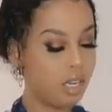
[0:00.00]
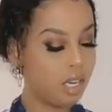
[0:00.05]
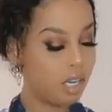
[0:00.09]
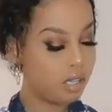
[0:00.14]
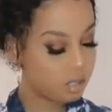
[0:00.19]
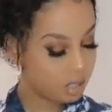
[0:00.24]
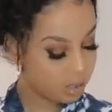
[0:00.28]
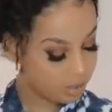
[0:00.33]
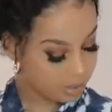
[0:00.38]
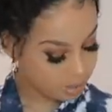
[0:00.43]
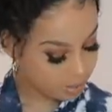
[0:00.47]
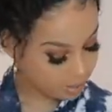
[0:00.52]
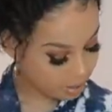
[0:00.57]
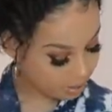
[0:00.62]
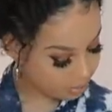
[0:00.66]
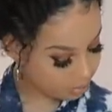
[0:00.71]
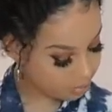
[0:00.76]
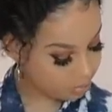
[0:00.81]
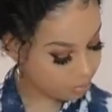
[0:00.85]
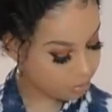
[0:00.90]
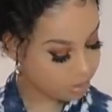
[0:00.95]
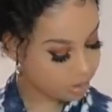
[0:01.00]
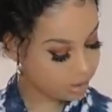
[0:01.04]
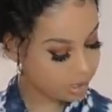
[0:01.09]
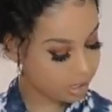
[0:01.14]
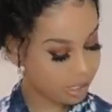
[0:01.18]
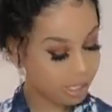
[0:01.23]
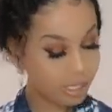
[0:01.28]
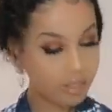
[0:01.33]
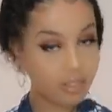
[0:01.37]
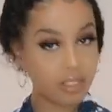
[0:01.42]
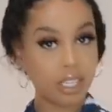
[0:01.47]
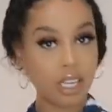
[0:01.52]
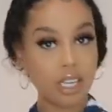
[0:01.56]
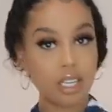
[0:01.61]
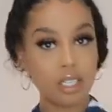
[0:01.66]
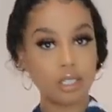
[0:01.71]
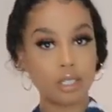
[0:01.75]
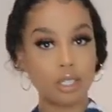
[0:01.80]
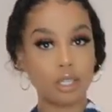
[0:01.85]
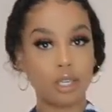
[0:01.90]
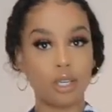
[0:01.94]
Also, it's not even full sleeves. That
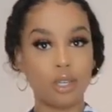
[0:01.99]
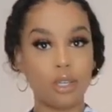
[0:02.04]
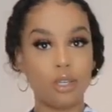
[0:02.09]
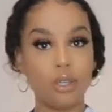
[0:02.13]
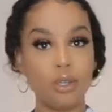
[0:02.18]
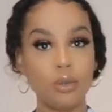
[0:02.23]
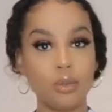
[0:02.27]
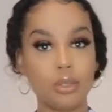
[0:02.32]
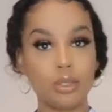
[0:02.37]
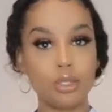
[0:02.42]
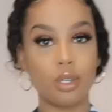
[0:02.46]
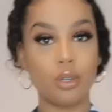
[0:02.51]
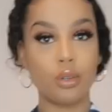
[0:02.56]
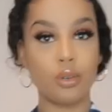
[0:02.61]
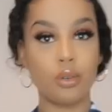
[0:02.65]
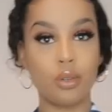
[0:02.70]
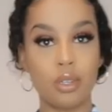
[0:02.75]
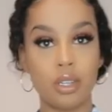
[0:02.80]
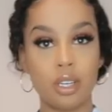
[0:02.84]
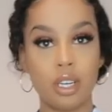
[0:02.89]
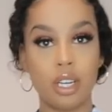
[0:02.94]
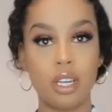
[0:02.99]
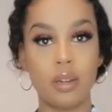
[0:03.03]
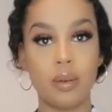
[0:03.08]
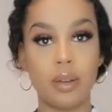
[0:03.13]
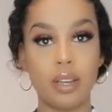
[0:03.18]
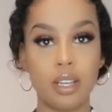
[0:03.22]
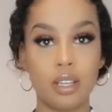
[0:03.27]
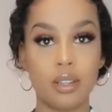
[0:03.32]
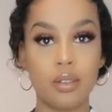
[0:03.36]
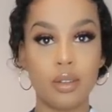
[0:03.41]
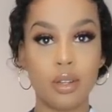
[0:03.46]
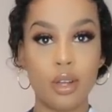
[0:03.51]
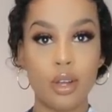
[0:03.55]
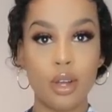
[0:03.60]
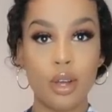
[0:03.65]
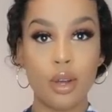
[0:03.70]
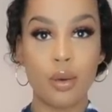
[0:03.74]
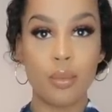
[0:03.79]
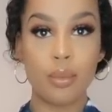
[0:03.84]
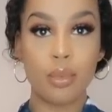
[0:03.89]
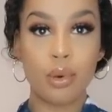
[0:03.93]
is cute. So anyway,
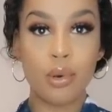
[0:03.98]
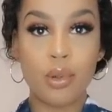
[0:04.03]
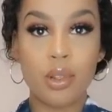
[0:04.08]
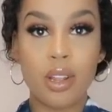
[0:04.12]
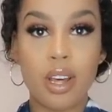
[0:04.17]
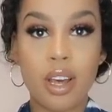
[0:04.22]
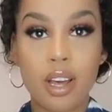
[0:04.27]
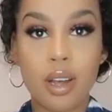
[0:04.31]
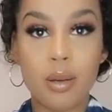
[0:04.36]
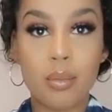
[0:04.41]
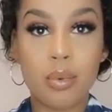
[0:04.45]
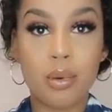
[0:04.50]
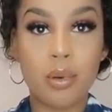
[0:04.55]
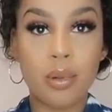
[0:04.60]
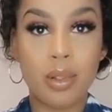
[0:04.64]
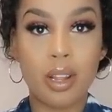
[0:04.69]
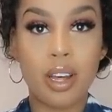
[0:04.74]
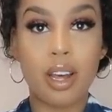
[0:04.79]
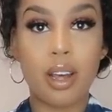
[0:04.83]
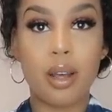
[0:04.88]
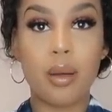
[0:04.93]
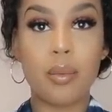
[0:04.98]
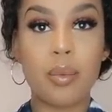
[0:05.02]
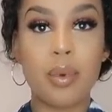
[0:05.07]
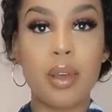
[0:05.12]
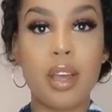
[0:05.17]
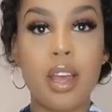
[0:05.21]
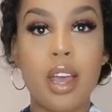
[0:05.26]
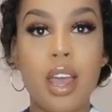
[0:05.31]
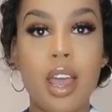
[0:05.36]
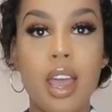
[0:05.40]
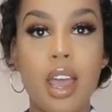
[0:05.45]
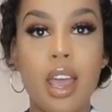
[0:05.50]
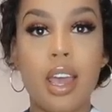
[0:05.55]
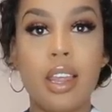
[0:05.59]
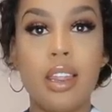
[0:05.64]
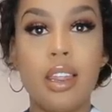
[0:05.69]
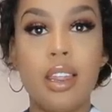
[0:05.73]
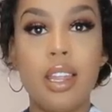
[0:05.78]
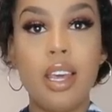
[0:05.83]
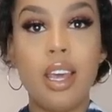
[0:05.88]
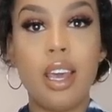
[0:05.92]
pull that up, pull that up.
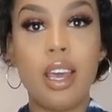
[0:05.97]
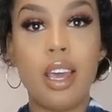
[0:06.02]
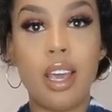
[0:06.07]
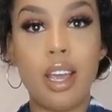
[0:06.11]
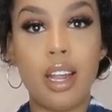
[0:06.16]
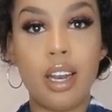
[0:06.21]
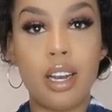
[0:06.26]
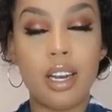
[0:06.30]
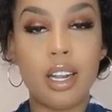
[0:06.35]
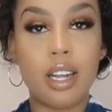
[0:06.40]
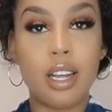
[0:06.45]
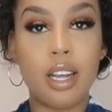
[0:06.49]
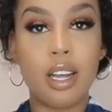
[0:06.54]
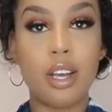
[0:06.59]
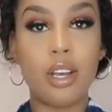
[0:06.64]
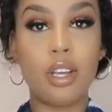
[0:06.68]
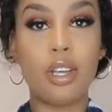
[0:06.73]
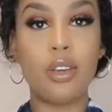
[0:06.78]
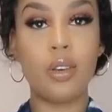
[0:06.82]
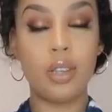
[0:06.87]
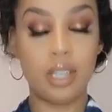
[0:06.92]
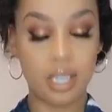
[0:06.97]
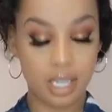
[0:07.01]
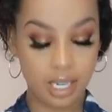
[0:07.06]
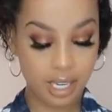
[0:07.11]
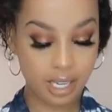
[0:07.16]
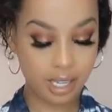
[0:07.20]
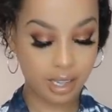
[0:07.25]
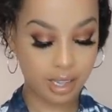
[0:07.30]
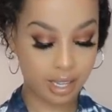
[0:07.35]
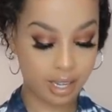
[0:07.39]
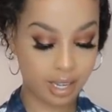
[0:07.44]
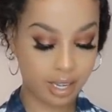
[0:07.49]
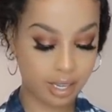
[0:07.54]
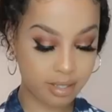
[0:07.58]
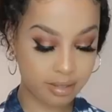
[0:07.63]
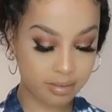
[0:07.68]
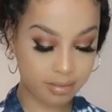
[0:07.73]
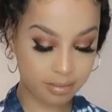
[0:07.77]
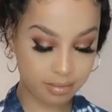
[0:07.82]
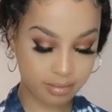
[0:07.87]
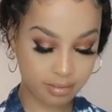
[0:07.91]
And then you could either
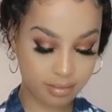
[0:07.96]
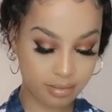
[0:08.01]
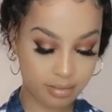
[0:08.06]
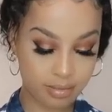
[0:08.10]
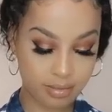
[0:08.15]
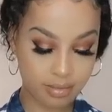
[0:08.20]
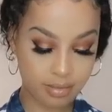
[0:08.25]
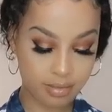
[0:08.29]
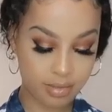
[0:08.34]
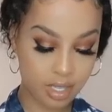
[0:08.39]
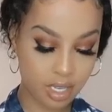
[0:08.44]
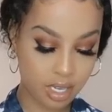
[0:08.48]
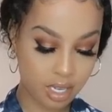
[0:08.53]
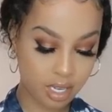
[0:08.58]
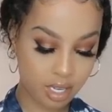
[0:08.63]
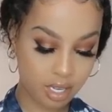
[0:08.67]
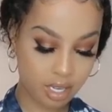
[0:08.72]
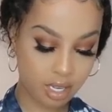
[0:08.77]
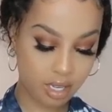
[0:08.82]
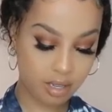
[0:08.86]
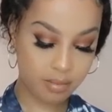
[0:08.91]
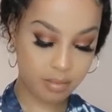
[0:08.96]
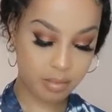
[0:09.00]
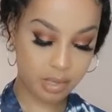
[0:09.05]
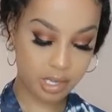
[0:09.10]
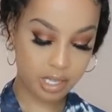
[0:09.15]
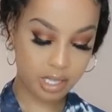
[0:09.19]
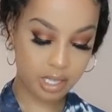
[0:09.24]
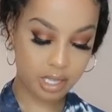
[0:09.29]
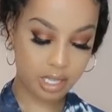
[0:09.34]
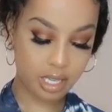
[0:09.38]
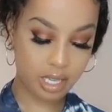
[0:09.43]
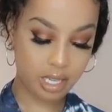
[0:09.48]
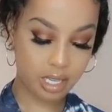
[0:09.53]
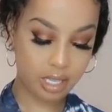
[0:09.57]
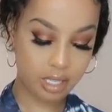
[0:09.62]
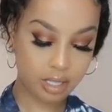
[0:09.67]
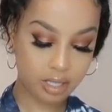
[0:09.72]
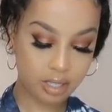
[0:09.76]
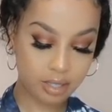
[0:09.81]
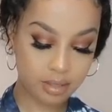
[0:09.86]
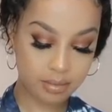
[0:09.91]
unbutton
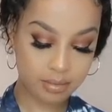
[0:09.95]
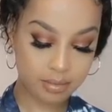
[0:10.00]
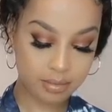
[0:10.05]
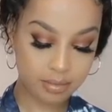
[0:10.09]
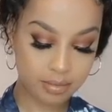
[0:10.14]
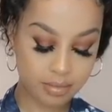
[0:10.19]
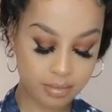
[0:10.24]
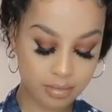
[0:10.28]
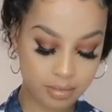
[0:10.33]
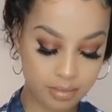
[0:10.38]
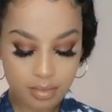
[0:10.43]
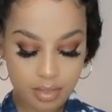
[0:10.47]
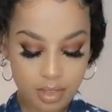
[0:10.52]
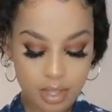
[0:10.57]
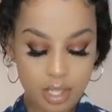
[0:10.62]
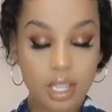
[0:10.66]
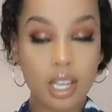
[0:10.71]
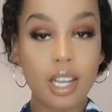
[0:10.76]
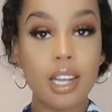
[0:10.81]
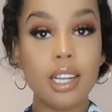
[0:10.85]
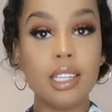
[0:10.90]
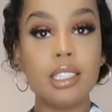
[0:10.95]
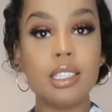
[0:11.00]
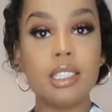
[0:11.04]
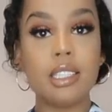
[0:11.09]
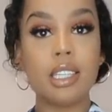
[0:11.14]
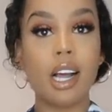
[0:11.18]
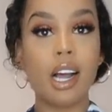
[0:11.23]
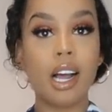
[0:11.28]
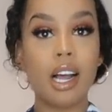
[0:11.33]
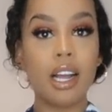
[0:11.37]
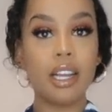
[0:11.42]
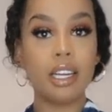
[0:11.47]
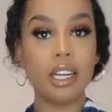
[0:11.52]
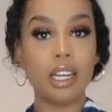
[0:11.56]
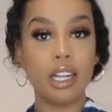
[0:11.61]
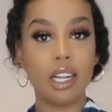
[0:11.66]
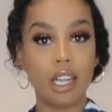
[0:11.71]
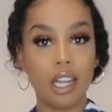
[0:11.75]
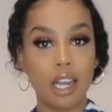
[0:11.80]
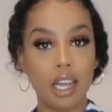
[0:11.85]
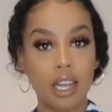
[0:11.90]
these and tie
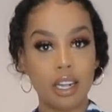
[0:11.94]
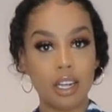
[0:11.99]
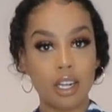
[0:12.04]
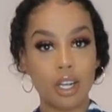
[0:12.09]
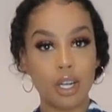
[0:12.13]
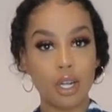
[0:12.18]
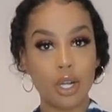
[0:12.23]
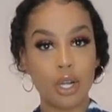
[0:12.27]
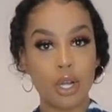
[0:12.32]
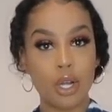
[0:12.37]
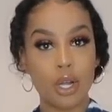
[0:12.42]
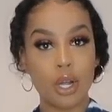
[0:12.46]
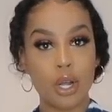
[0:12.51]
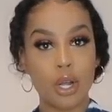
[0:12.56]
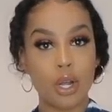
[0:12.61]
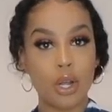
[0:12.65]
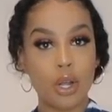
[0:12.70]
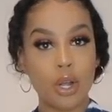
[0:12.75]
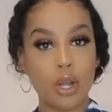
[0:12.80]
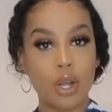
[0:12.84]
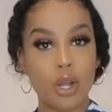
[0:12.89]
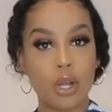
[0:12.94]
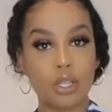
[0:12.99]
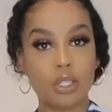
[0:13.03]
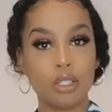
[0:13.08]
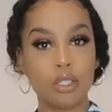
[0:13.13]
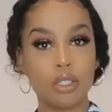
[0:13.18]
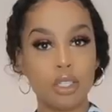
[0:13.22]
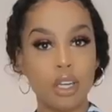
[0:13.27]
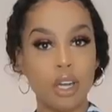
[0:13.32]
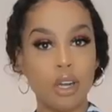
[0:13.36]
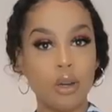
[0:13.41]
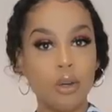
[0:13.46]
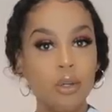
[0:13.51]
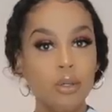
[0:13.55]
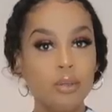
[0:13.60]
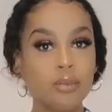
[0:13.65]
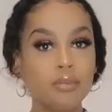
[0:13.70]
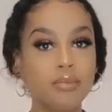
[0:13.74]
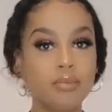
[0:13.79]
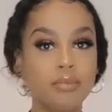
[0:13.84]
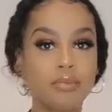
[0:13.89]
it like so,